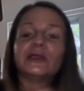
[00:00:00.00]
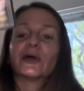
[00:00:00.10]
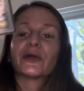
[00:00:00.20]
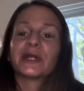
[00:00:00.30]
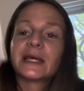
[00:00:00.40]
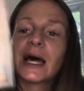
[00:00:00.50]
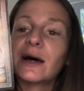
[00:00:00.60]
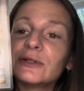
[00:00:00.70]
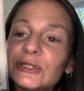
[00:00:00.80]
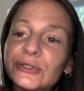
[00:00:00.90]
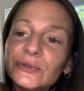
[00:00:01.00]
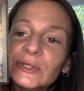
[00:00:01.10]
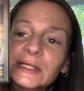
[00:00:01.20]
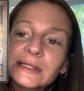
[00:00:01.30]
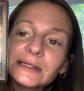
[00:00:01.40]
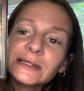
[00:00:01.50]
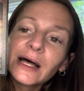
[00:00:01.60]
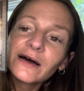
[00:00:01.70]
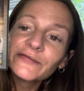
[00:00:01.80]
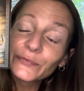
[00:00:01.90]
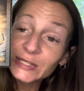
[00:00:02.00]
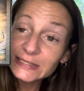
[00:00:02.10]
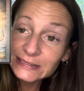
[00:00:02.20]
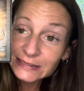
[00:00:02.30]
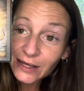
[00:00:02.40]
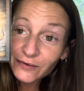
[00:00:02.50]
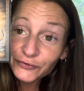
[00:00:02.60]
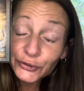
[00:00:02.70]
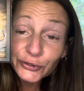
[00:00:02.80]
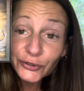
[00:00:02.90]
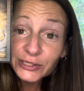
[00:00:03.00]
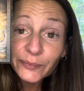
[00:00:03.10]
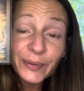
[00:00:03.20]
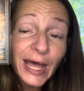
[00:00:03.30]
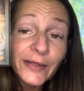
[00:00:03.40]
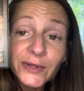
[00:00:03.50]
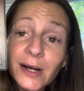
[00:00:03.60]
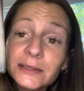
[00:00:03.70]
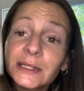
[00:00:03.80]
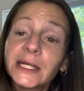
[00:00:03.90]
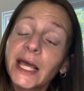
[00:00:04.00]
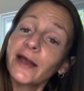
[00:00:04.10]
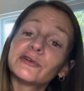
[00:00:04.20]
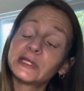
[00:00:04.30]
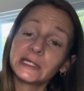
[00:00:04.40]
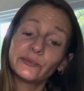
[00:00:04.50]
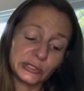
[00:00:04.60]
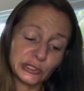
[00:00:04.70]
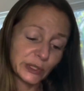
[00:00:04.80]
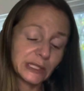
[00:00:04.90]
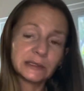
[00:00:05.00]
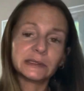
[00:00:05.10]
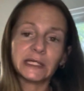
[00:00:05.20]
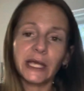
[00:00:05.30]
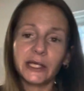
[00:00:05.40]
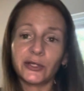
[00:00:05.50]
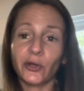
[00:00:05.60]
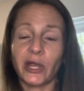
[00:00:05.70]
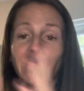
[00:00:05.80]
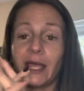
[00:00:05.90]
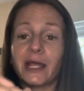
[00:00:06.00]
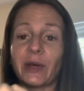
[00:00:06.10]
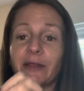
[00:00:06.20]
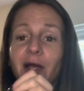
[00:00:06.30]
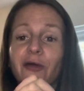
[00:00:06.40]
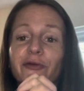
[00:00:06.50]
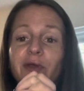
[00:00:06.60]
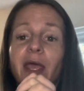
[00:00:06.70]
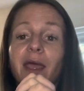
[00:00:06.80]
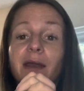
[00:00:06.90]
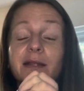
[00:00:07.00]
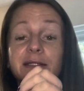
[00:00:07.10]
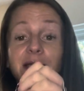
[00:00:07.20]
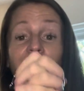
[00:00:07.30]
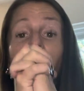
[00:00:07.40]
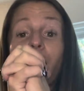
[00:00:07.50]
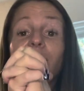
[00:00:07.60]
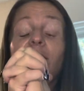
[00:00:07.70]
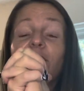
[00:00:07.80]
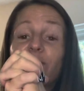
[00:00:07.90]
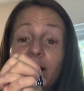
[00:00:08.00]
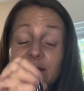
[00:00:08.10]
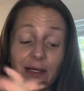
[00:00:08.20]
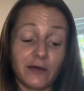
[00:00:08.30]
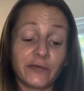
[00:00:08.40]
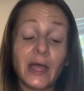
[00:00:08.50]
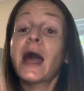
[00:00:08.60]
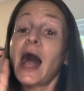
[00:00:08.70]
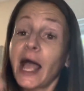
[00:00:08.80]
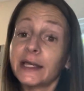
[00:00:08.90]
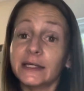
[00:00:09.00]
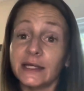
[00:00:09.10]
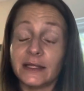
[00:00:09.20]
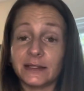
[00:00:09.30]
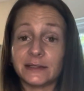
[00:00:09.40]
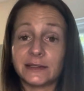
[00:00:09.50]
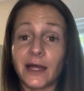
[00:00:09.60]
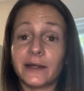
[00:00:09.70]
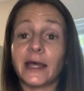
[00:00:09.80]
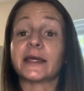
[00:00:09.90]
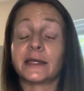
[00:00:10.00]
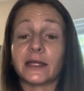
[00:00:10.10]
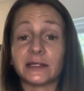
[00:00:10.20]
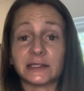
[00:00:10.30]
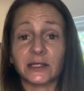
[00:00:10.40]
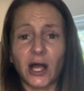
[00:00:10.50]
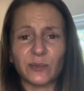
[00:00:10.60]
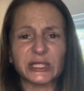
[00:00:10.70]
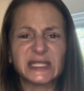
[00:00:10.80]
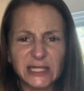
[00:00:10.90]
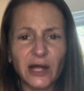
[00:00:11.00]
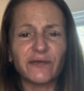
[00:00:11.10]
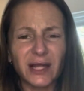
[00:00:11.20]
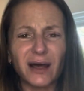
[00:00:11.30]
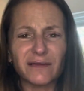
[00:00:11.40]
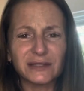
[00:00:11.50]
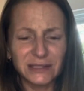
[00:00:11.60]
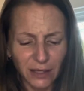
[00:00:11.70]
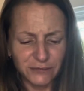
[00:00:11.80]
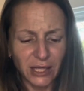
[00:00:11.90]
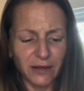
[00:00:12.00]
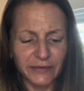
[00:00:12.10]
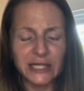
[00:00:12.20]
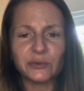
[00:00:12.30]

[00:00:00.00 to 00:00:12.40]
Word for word: learning how to love oneself the good the bad the ugly and everything in between taking your hand by the other hand and saying i love myself i can get this done i can get this accomplished self-love self-love that's